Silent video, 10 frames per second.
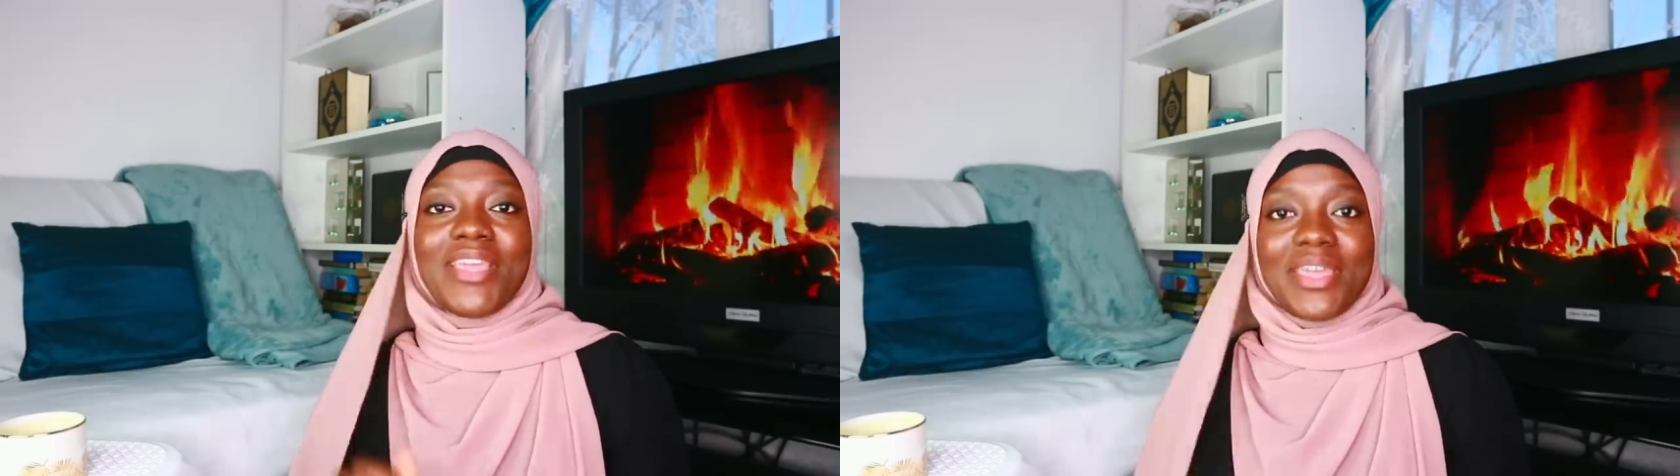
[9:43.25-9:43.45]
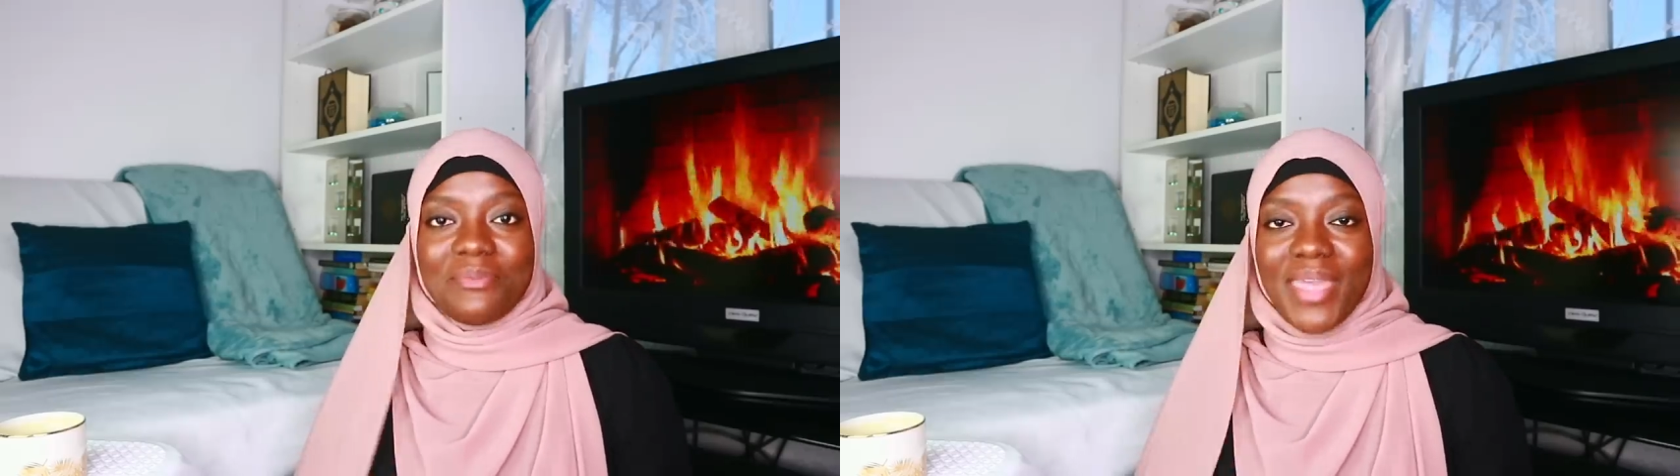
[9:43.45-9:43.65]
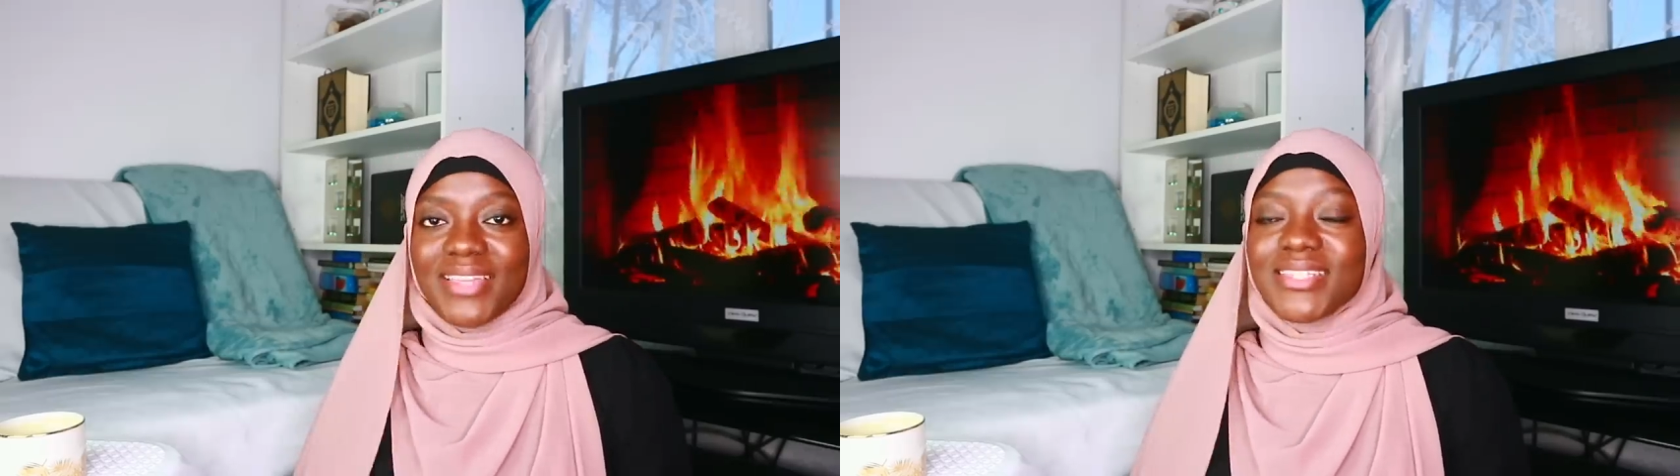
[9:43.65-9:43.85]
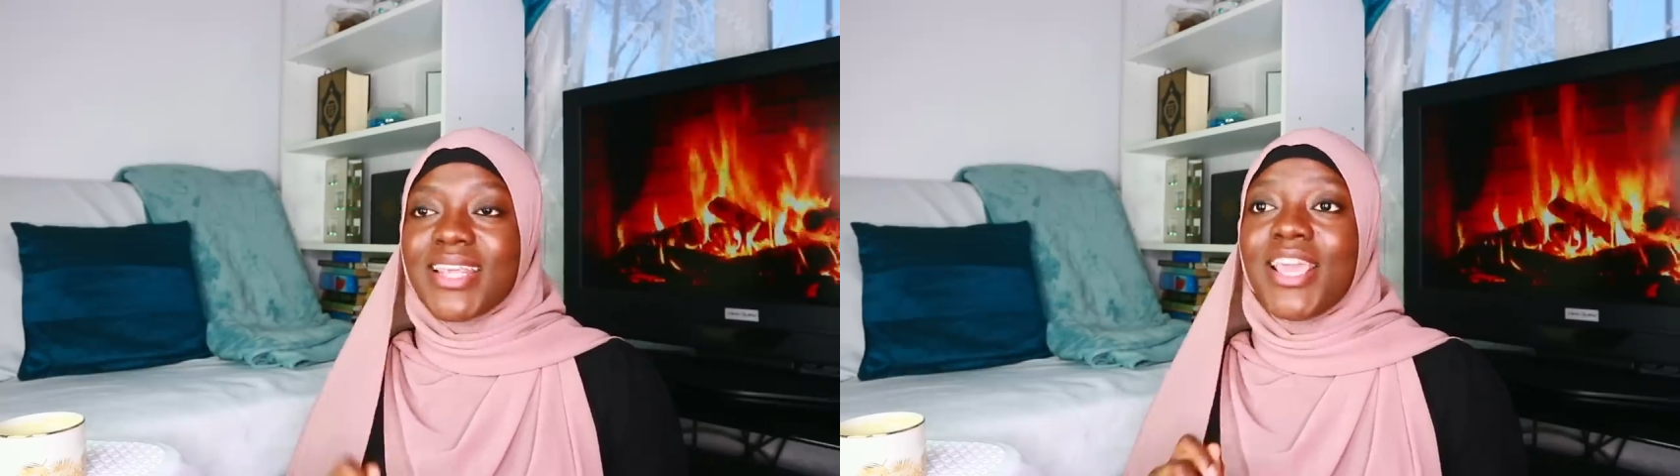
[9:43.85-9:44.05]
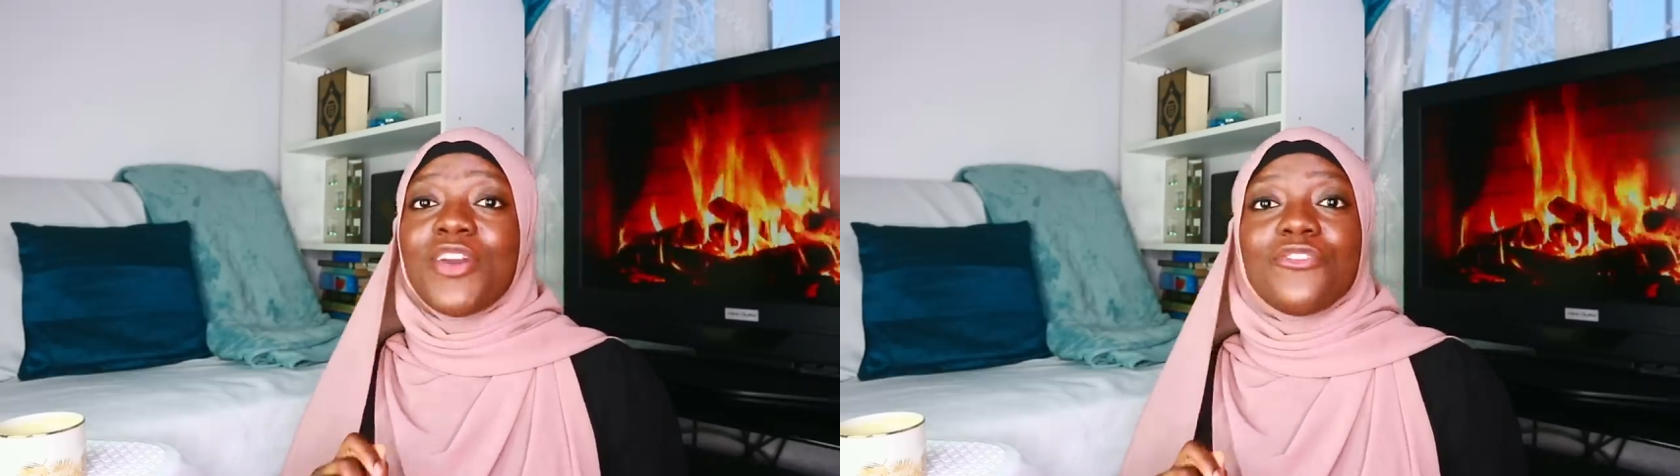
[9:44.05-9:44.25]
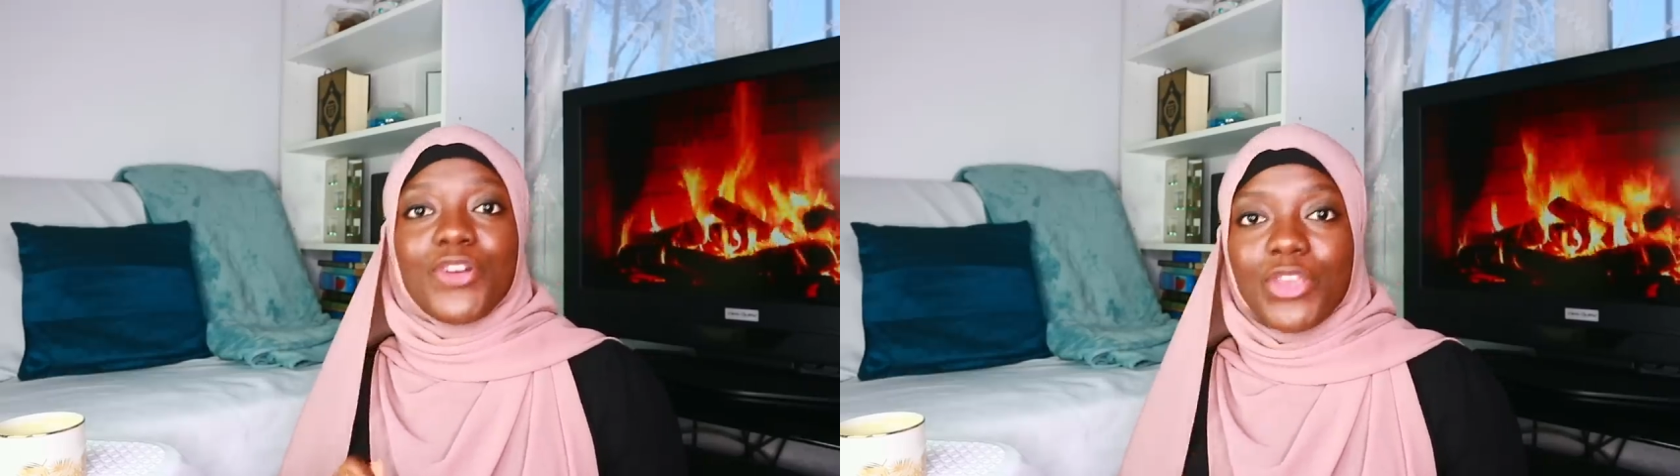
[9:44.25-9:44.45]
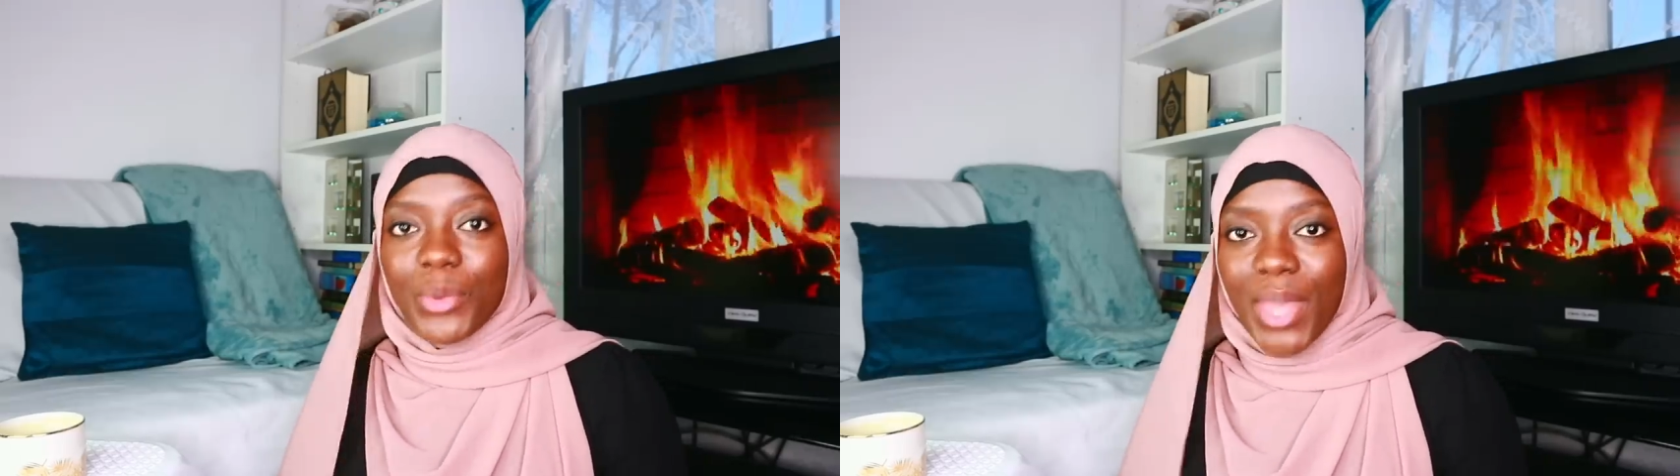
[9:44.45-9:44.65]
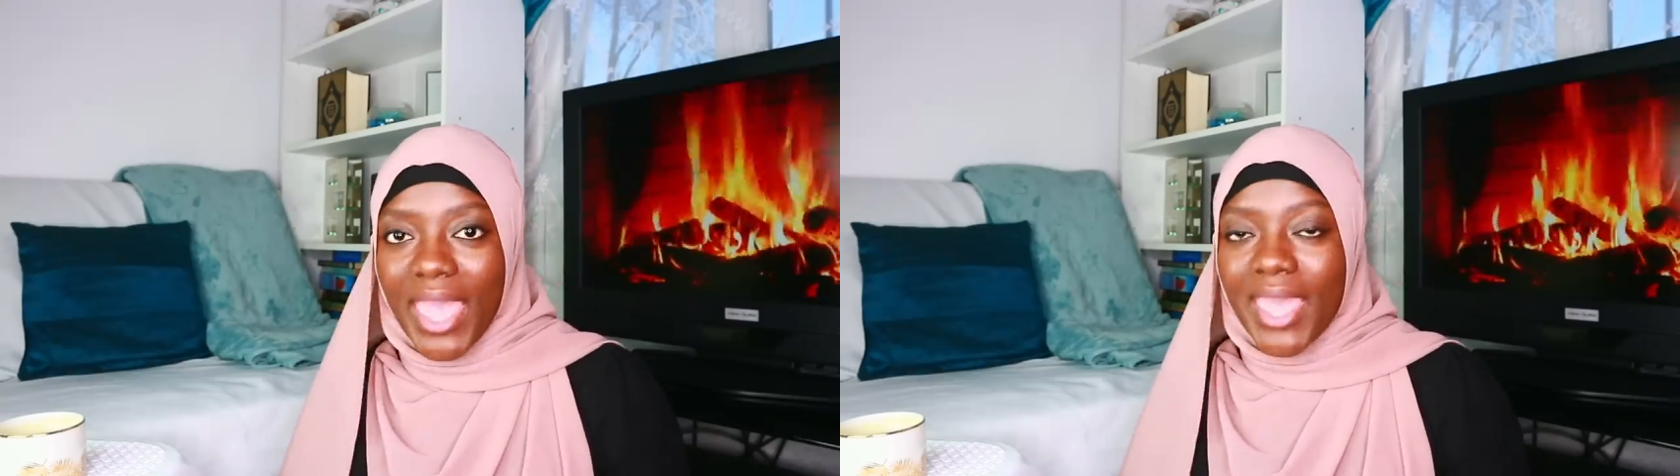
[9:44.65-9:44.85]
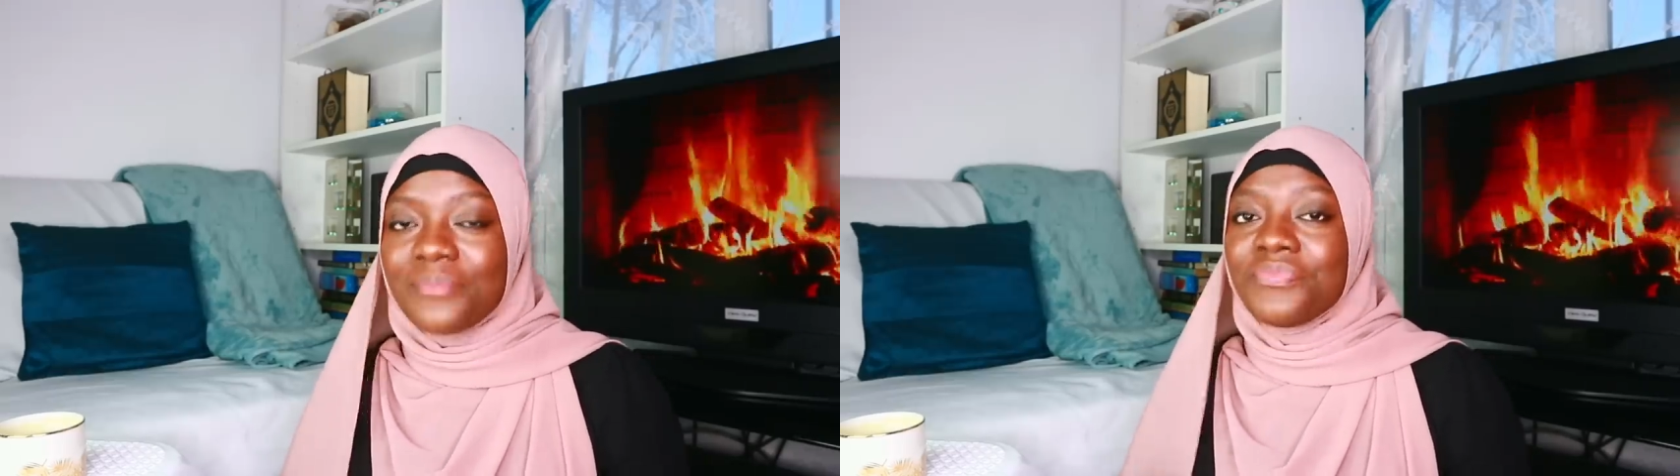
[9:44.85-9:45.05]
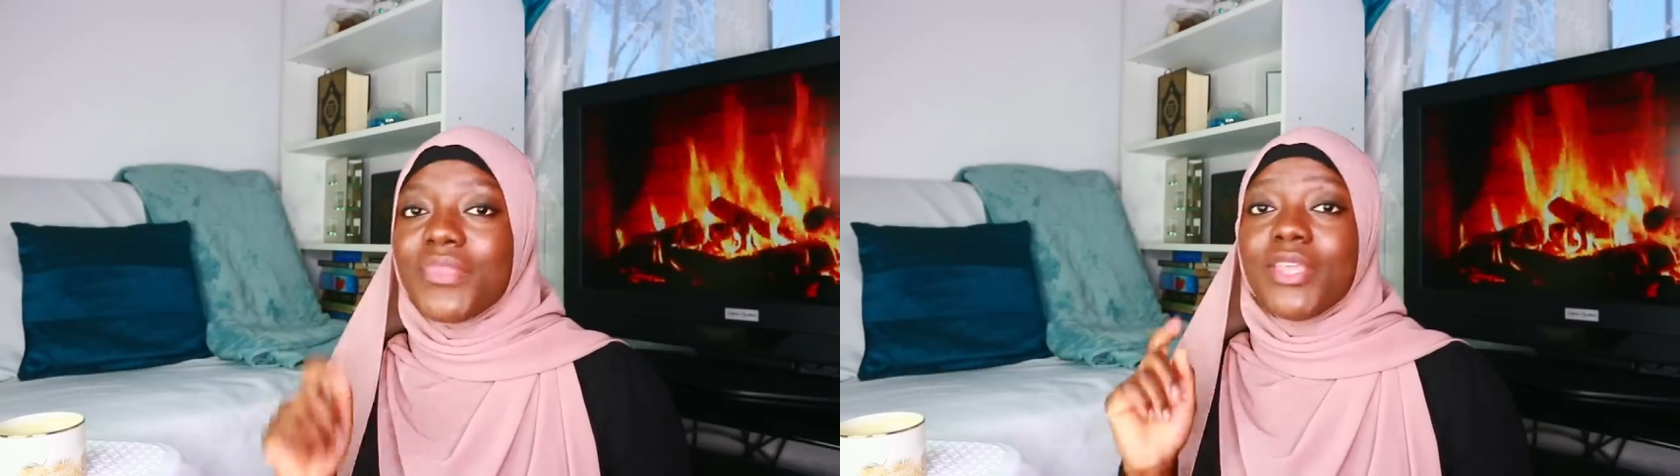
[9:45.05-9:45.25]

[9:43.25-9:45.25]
recommend for your hair,